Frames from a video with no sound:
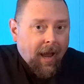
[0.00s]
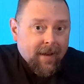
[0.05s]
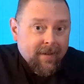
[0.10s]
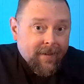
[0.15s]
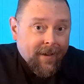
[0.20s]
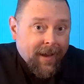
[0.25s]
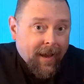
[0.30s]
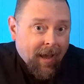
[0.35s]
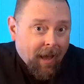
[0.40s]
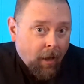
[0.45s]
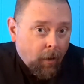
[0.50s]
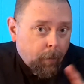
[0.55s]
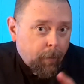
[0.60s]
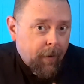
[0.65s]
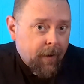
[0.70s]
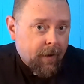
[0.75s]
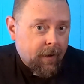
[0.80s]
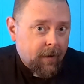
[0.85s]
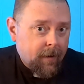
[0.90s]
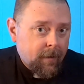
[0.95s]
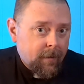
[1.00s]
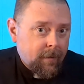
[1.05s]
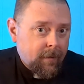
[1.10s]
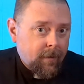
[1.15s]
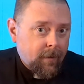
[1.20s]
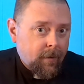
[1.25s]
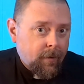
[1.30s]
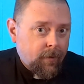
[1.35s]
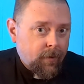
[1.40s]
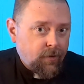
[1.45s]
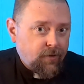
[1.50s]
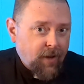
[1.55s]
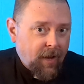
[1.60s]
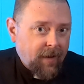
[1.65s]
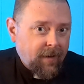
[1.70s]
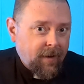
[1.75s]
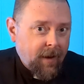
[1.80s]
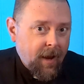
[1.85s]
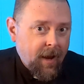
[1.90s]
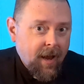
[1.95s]
and helping the
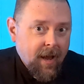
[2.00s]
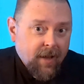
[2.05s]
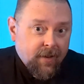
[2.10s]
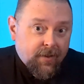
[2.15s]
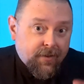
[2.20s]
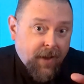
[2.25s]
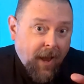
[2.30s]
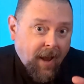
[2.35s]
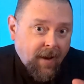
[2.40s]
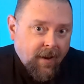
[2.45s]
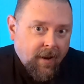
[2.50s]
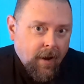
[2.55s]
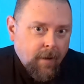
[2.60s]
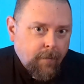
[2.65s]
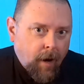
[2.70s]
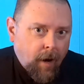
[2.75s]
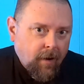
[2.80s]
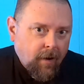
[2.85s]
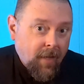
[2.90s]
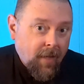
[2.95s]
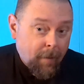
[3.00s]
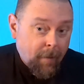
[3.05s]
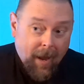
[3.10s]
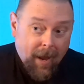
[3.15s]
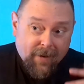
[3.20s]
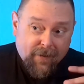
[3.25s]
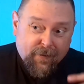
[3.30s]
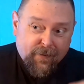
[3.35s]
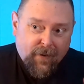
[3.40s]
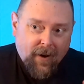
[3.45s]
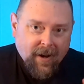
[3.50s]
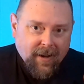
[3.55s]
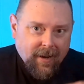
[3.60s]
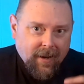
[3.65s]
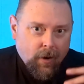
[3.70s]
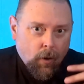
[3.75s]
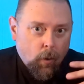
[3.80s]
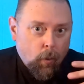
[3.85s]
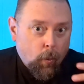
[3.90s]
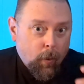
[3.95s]
Jende, standing among them and
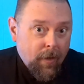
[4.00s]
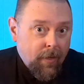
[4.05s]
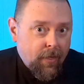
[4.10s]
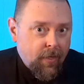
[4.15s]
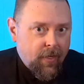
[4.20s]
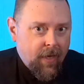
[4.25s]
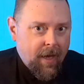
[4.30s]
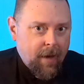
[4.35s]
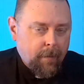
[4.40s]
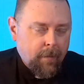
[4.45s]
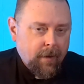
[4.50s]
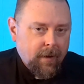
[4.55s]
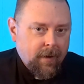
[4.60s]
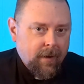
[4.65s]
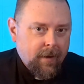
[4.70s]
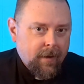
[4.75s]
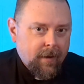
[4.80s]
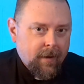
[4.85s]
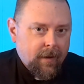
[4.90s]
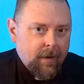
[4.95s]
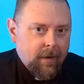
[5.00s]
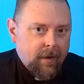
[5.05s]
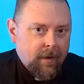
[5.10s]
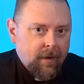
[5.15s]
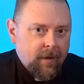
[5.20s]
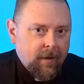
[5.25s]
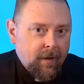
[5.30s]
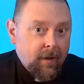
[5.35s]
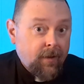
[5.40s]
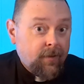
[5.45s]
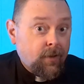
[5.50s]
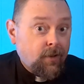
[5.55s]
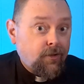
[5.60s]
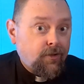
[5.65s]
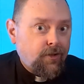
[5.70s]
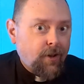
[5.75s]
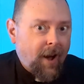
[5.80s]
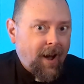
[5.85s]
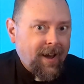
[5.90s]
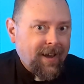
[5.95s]
fighting with them, is a
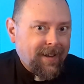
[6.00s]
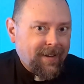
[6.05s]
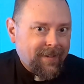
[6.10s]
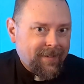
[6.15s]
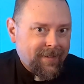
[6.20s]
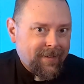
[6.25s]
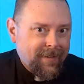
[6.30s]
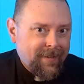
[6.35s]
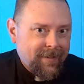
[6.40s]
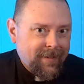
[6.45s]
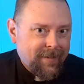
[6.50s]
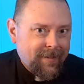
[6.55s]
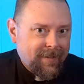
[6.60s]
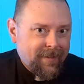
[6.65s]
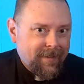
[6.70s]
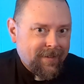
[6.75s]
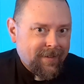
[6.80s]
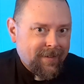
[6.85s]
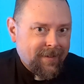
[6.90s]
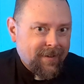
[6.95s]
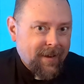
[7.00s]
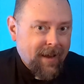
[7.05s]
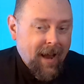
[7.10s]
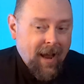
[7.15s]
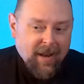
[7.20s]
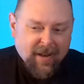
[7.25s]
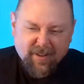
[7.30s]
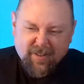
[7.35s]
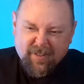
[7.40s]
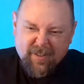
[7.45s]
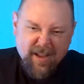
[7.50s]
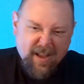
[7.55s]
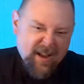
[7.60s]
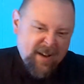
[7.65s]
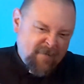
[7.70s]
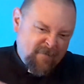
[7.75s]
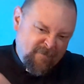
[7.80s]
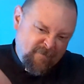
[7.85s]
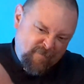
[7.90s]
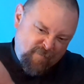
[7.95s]
giant. And it's
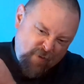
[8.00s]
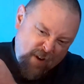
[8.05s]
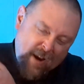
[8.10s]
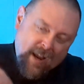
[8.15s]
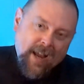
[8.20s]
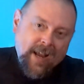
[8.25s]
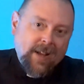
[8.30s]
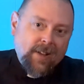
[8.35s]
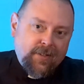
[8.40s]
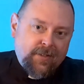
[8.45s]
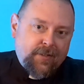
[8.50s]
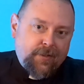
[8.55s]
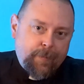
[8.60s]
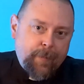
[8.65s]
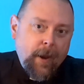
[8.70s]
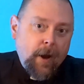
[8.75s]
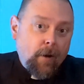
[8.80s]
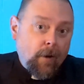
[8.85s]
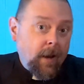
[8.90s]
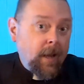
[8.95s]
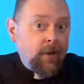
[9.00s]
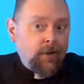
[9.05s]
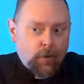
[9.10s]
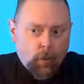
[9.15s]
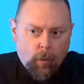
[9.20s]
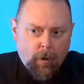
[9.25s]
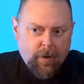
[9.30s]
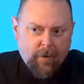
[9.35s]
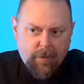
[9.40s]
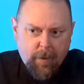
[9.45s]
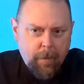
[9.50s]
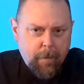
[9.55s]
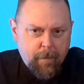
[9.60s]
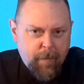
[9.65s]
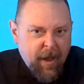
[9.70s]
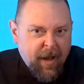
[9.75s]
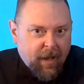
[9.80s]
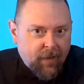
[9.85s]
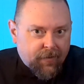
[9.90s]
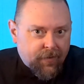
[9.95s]
bringing its spear into one of the
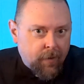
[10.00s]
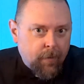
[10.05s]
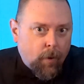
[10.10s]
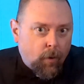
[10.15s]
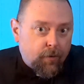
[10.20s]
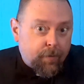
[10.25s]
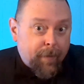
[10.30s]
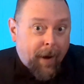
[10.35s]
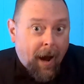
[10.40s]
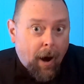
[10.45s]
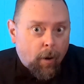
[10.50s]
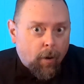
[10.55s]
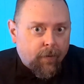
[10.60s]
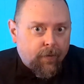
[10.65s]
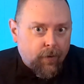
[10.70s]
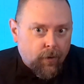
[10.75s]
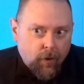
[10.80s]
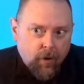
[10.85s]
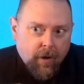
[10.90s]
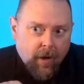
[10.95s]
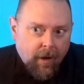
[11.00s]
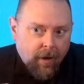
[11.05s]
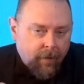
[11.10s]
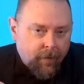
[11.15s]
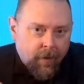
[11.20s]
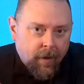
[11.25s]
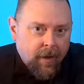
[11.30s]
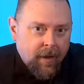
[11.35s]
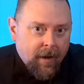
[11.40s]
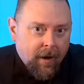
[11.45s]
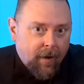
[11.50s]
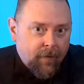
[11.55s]
biggest and most powerful looking of the